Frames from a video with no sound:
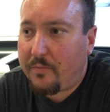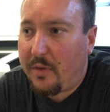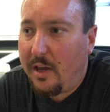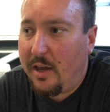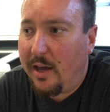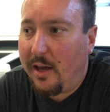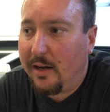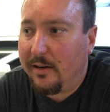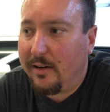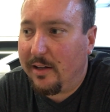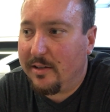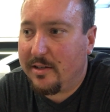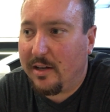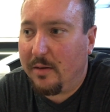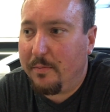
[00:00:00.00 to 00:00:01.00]
and
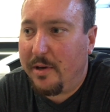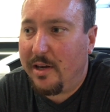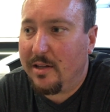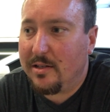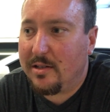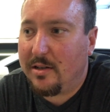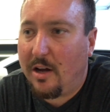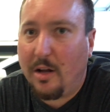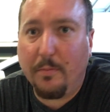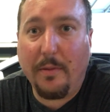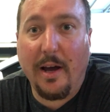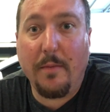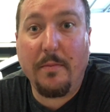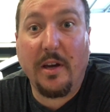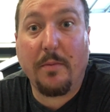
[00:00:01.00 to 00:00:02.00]
it's going to be installed
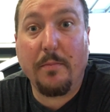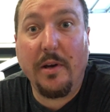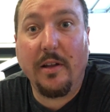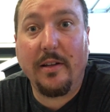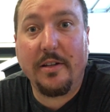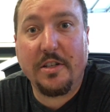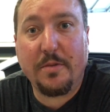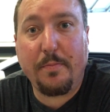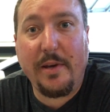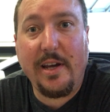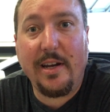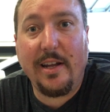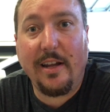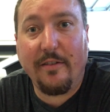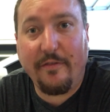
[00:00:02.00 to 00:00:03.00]
by McMillan
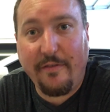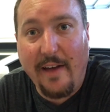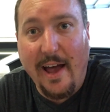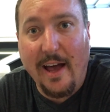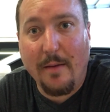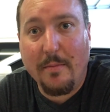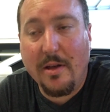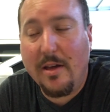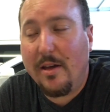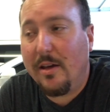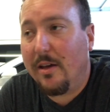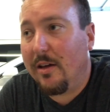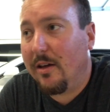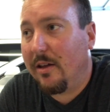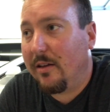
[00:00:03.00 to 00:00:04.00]
Speed and Fab.
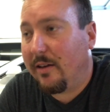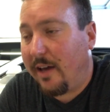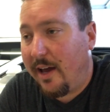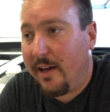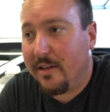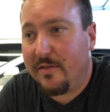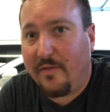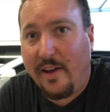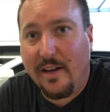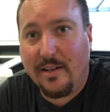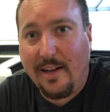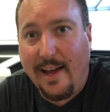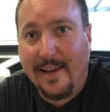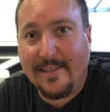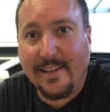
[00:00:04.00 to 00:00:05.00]
Guy is
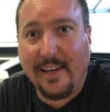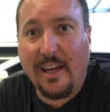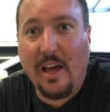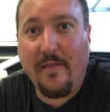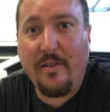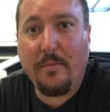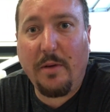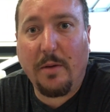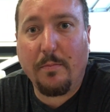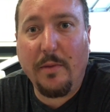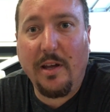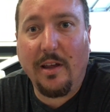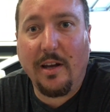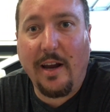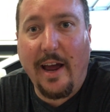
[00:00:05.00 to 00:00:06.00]
fantastic. Kevin
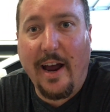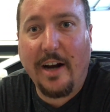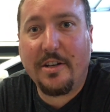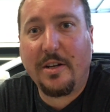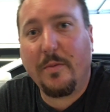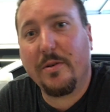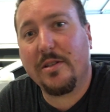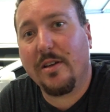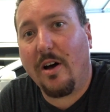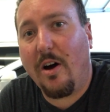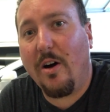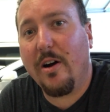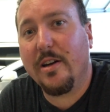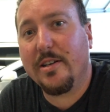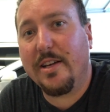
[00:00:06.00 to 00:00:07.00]
McMillan actually was the
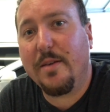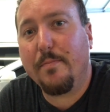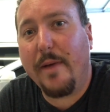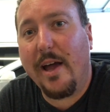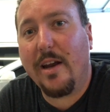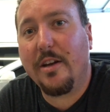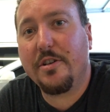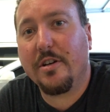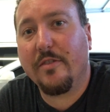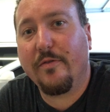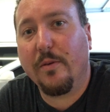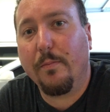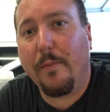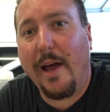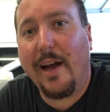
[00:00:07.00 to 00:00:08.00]
R&D manager
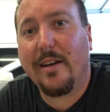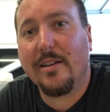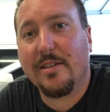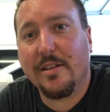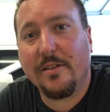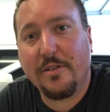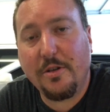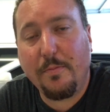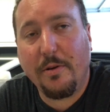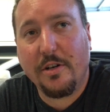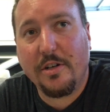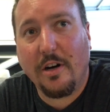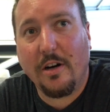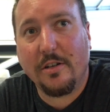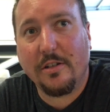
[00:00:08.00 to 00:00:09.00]
for Magnuson
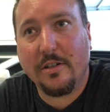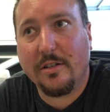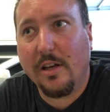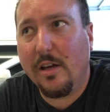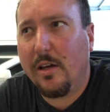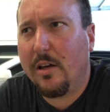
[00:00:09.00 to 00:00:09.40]
superchargers.